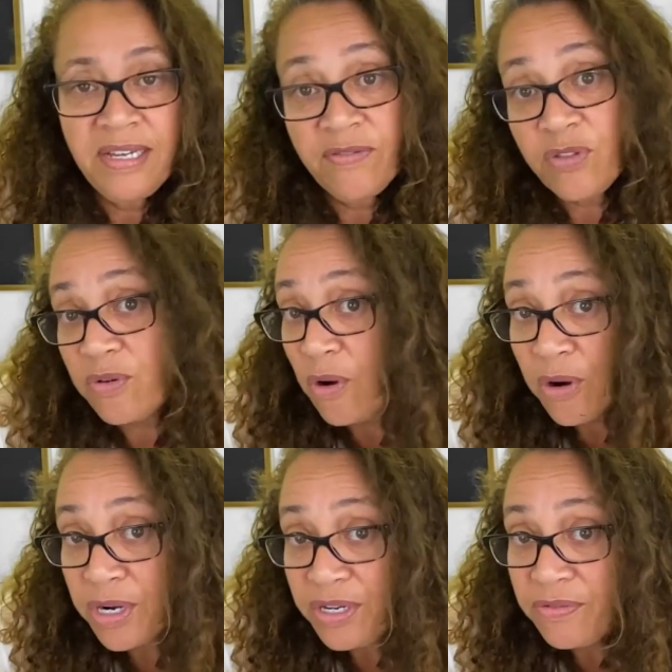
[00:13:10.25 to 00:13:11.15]
If they're
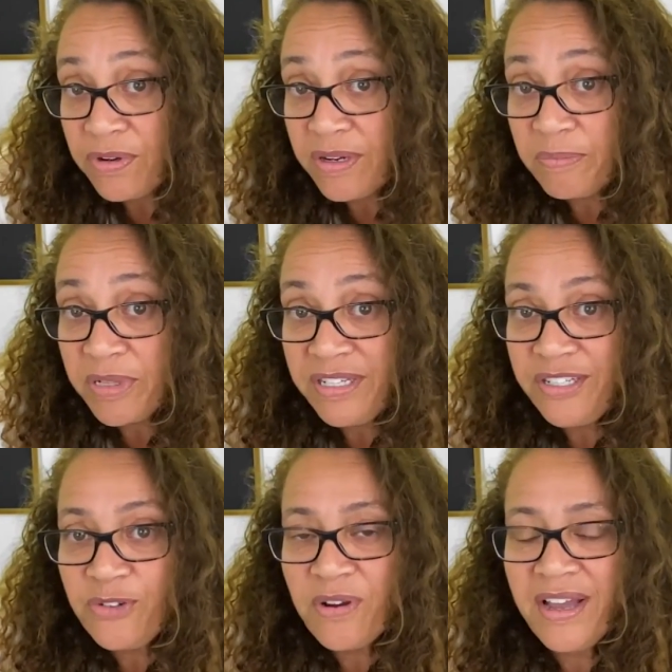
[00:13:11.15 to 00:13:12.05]
already
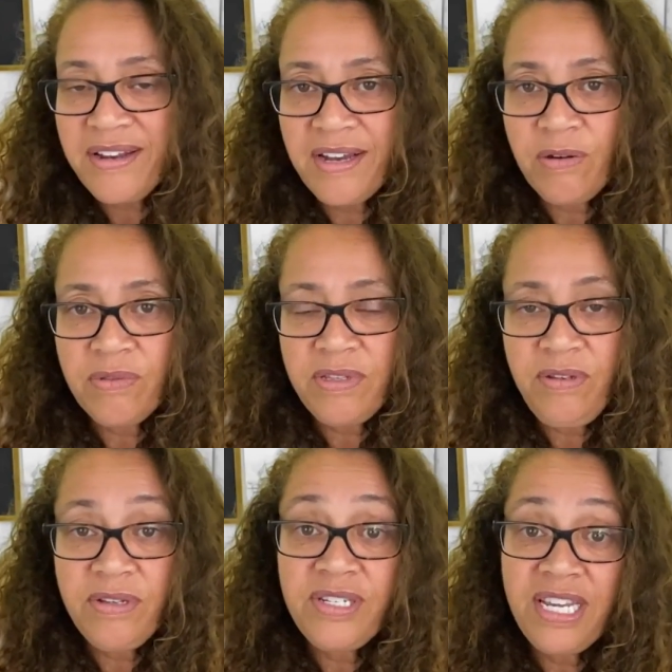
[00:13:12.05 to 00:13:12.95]
completely dried out, then
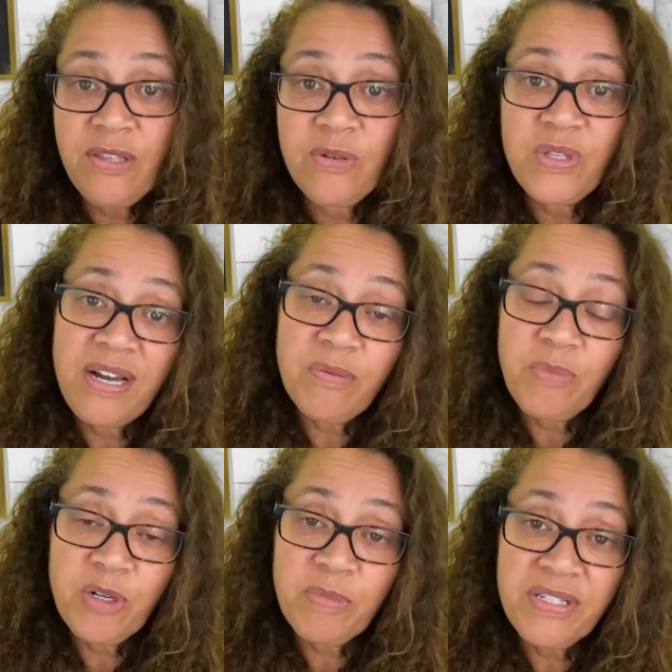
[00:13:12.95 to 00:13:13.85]
you can take those out and
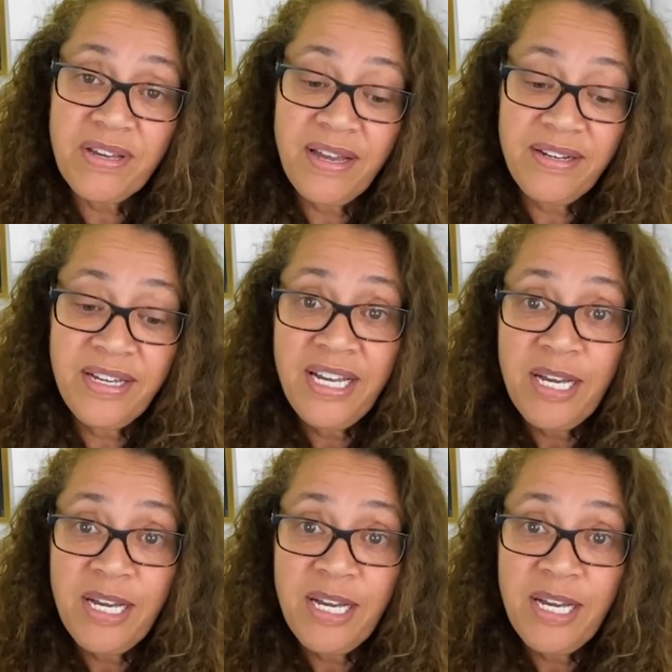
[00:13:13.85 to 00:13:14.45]
put them aside.